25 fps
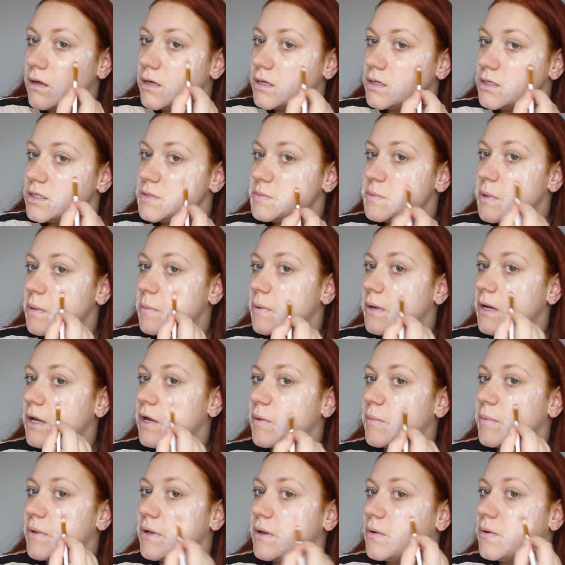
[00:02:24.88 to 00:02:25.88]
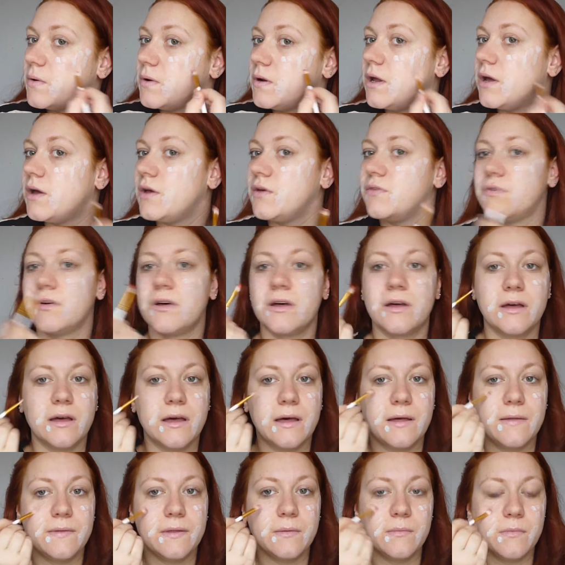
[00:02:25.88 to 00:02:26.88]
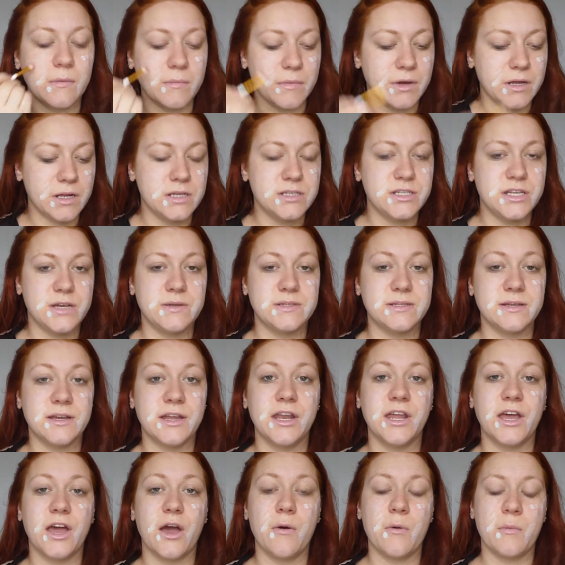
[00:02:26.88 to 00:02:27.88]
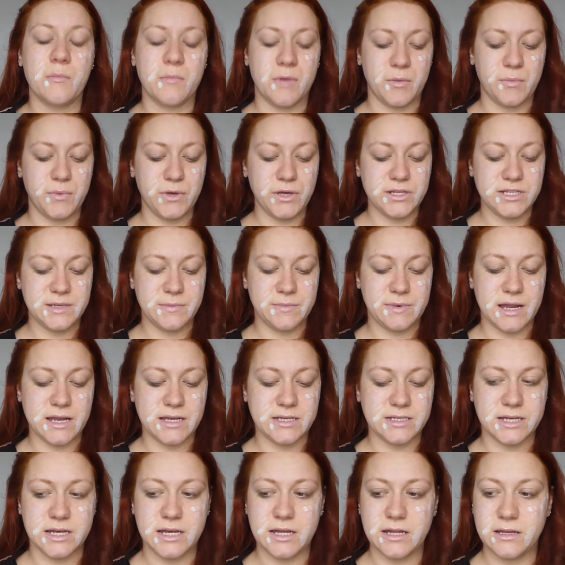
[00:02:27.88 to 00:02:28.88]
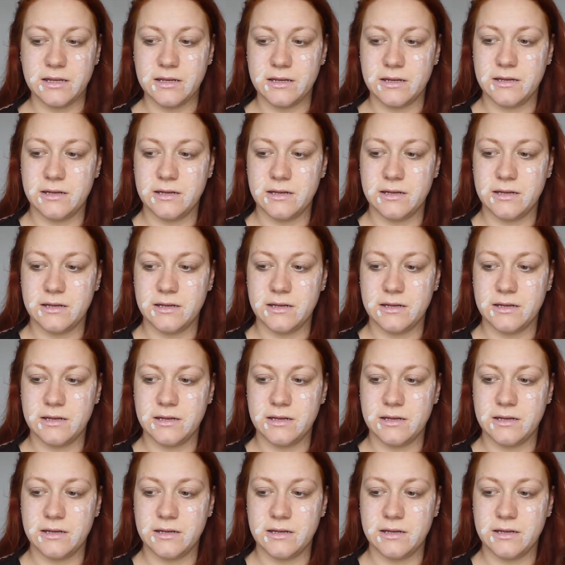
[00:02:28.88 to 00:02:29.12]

just pop a little bit all over, and then what I'm going to do is I'm going to go in with my beauty blender